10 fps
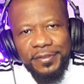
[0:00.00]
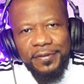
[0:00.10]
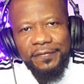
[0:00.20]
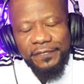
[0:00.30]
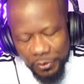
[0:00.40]

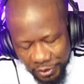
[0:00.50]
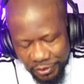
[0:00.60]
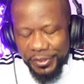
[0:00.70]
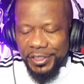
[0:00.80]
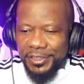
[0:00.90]
Foolery.
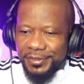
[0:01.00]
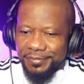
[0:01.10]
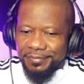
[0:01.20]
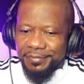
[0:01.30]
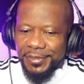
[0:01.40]

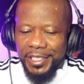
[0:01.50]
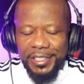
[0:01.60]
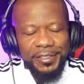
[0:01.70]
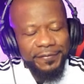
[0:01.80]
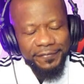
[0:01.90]
And
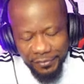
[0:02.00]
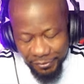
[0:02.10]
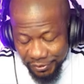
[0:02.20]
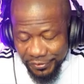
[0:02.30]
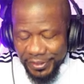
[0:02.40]
the
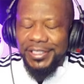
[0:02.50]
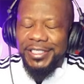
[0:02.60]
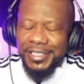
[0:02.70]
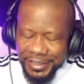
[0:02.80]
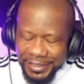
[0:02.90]
foolery
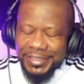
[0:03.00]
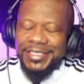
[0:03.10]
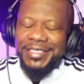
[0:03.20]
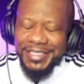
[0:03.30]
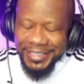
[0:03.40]
it
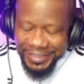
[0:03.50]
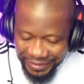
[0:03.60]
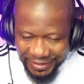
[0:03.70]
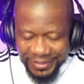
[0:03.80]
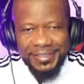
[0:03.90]

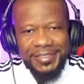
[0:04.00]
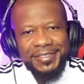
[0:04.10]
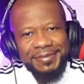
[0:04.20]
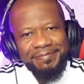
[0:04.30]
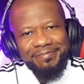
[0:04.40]
is.
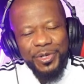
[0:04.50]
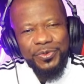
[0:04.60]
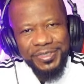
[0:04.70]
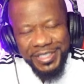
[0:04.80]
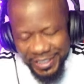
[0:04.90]

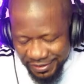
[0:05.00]
Monique.